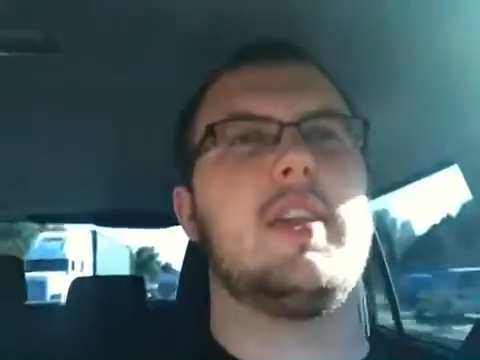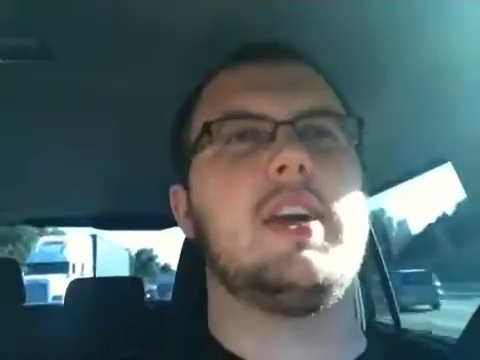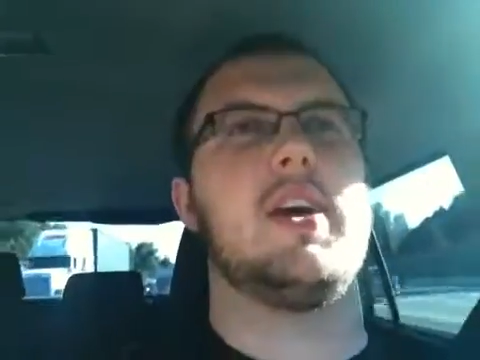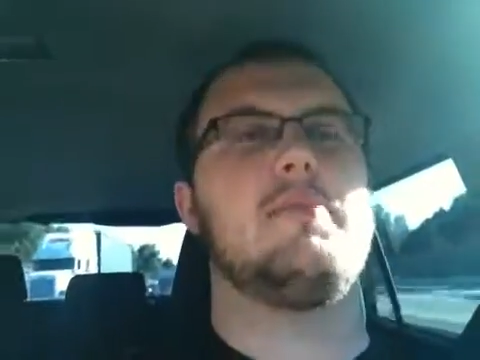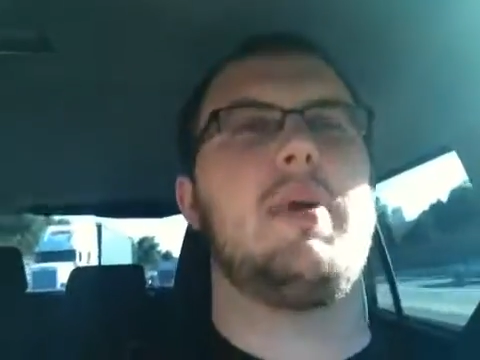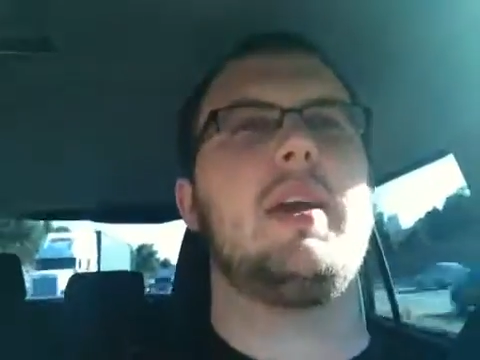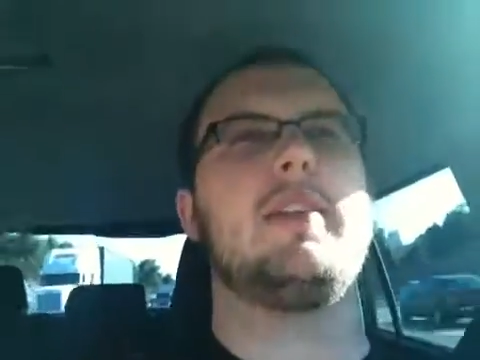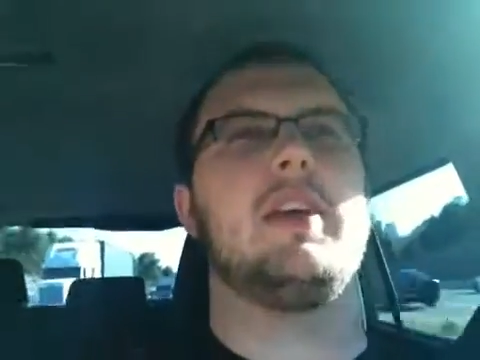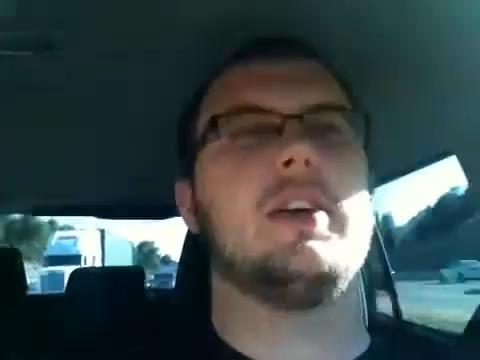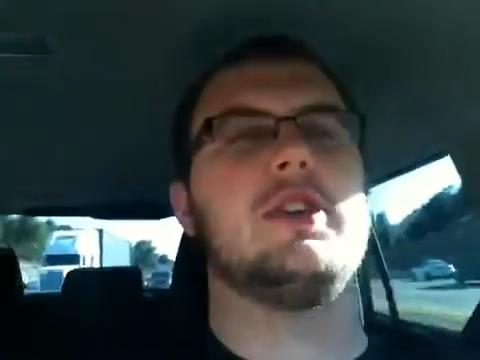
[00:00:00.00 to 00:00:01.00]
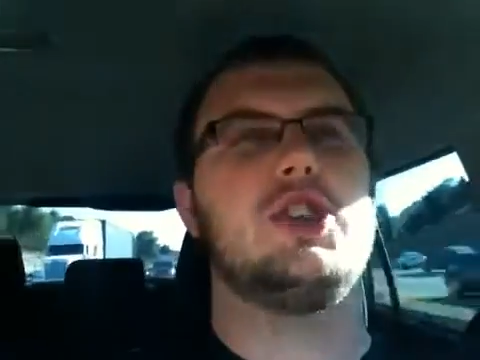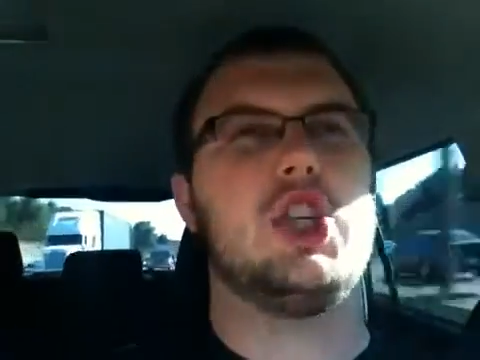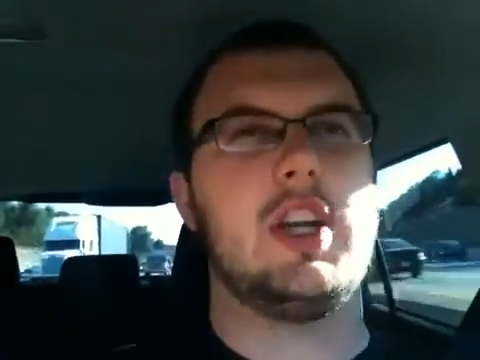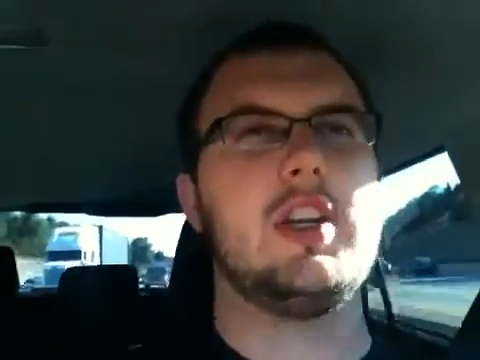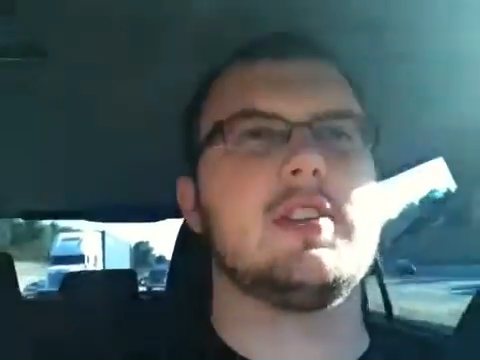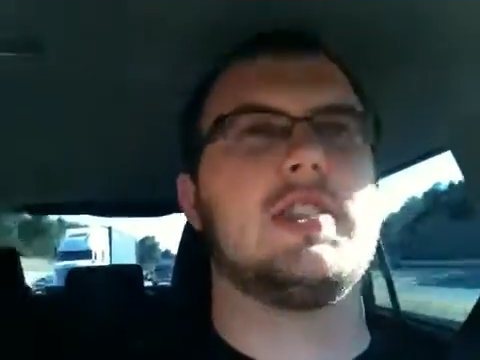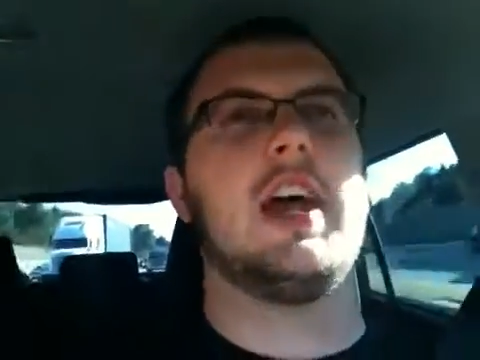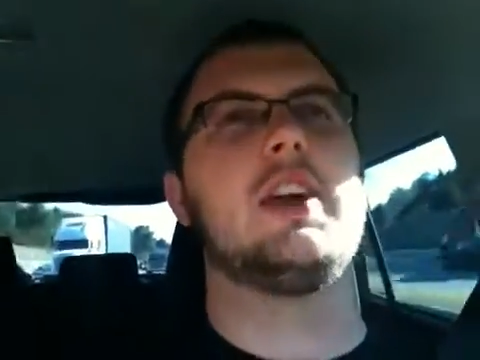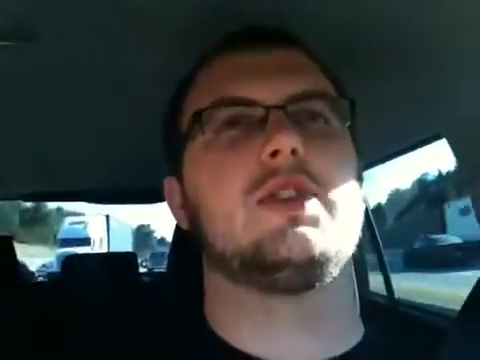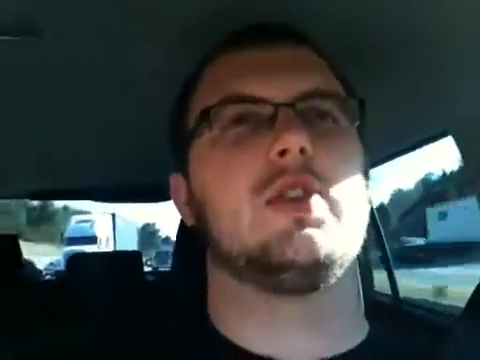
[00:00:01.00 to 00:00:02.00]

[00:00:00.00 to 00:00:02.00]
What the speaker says: the amazing genius that is